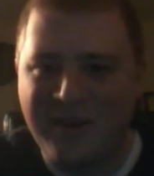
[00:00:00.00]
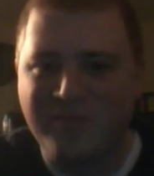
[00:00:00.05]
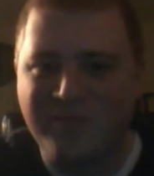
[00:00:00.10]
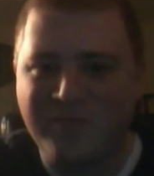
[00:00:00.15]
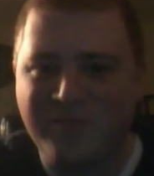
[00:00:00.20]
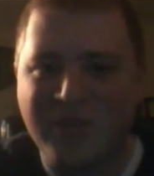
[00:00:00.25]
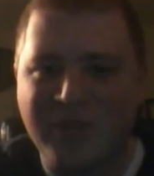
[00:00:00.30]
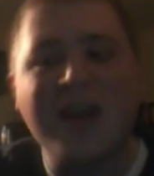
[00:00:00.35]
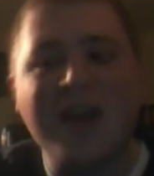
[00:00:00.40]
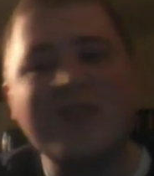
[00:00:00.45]

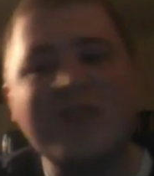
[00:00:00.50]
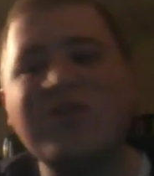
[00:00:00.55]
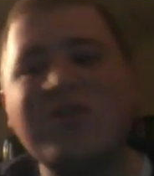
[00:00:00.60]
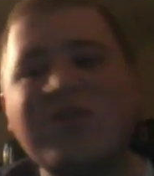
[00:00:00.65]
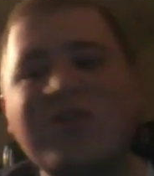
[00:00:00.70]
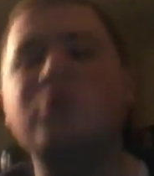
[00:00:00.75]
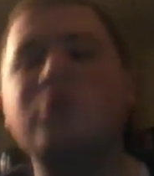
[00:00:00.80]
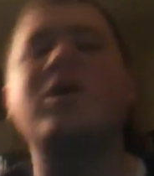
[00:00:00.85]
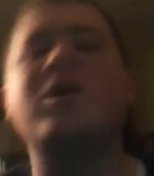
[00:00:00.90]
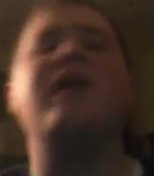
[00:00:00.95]
It is a new
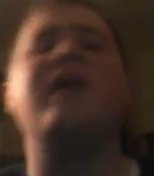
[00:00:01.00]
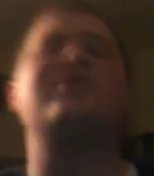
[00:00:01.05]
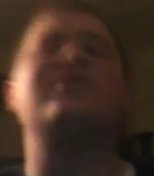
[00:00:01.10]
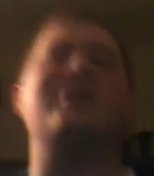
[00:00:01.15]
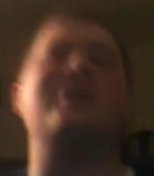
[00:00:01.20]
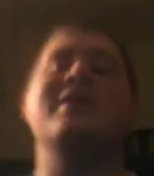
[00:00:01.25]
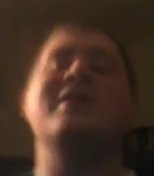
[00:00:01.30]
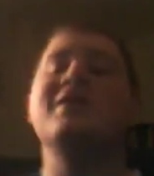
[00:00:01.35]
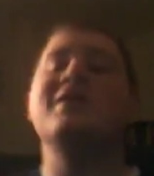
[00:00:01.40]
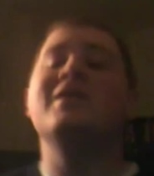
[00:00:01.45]

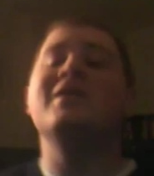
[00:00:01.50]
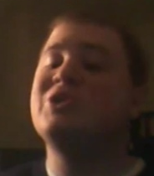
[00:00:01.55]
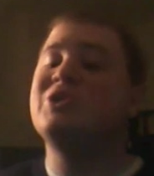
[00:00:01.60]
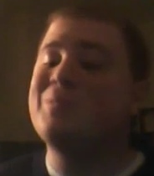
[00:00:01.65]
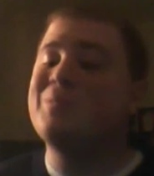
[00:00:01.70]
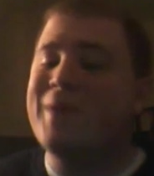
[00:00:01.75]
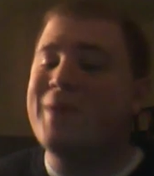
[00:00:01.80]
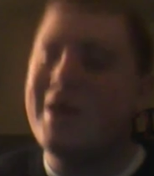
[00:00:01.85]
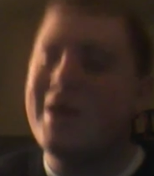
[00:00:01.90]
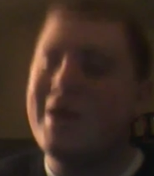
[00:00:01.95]
strategy.
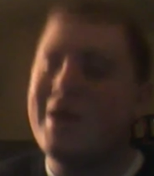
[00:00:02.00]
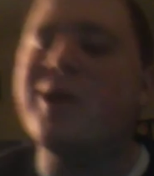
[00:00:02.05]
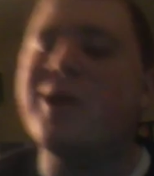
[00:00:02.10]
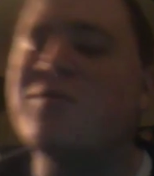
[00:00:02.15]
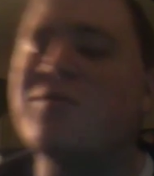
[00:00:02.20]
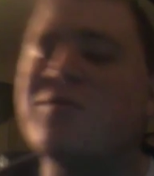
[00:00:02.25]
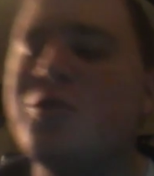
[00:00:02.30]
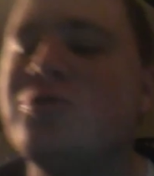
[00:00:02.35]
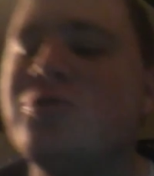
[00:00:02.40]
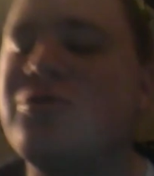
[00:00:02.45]
Speaking of
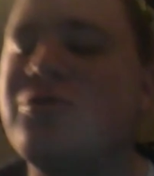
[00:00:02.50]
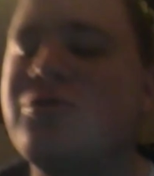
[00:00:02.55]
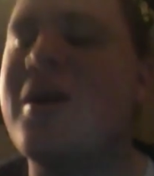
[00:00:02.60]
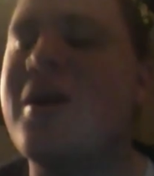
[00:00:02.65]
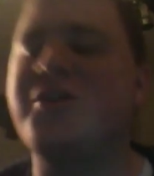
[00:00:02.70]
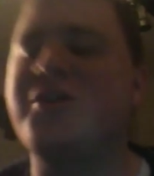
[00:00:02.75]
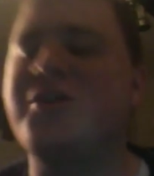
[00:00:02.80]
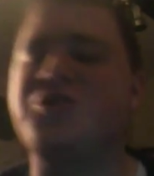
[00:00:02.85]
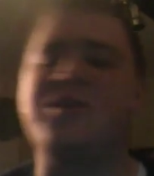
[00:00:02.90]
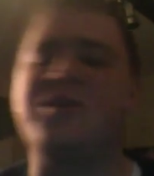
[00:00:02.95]
new
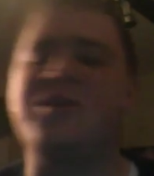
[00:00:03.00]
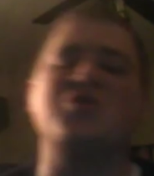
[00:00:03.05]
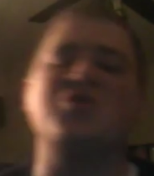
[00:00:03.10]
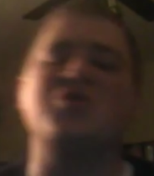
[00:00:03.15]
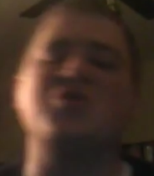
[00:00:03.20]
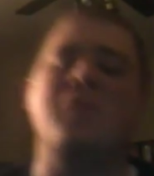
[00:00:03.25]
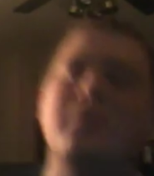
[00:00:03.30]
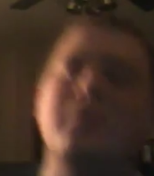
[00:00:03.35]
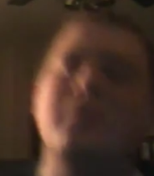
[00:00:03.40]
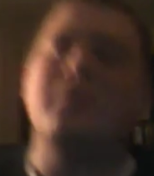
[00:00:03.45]

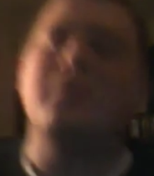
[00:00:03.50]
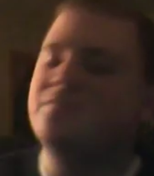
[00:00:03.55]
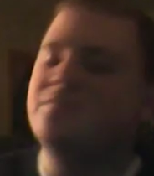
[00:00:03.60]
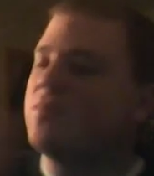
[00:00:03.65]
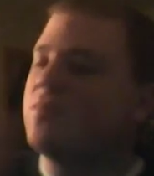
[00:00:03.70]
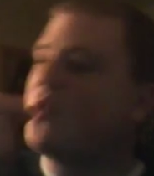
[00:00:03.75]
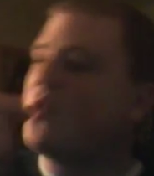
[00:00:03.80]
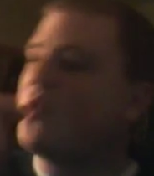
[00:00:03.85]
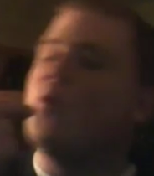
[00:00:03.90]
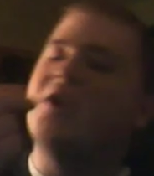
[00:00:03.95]
strategies,
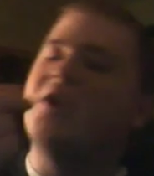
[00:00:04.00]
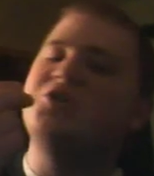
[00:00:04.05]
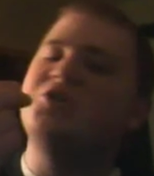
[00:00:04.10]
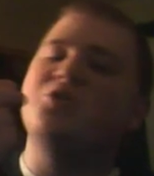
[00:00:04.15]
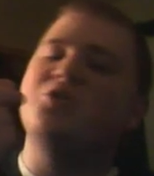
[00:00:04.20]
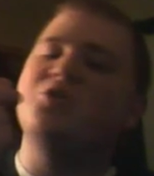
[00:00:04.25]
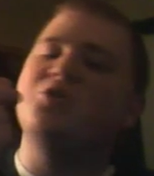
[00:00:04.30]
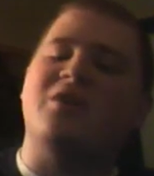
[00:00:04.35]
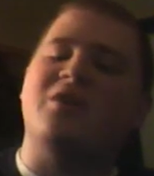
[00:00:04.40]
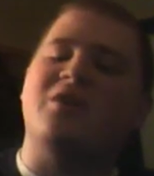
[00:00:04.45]
what did you
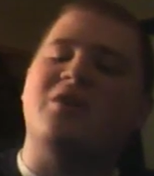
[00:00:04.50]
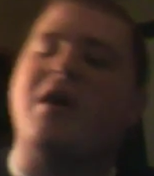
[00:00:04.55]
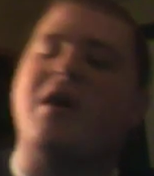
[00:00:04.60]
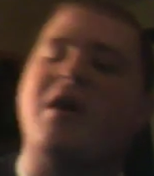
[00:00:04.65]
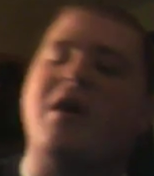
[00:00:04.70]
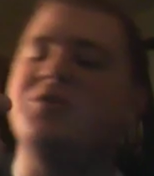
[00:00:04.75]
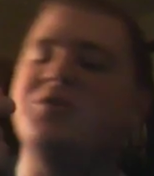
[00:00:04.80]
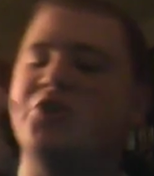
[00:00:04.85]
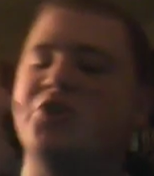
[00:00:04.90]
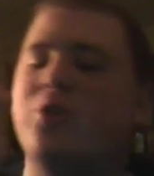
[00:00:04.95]
think of
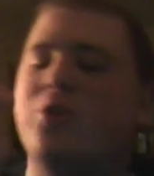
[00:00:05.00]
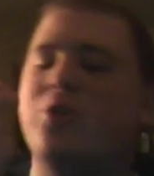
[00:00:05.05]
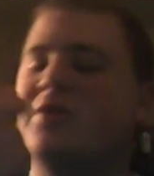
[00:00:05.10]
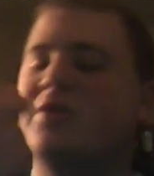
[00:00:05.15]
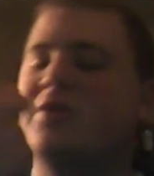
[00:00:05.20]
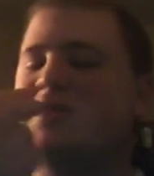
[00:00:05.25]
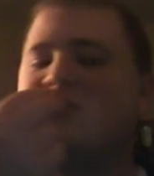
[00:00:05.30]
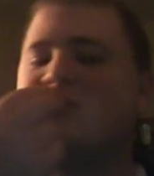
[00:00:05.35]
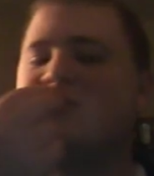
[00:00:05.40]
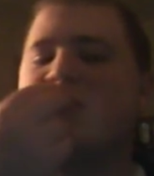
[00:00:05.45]
Kevin
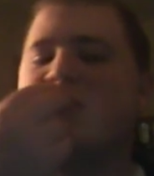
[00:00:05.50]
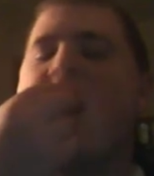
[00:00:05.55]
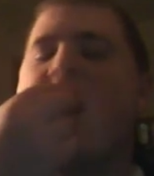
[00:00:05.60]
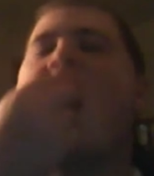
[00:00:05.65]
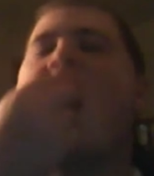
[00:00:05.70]
Jonas's?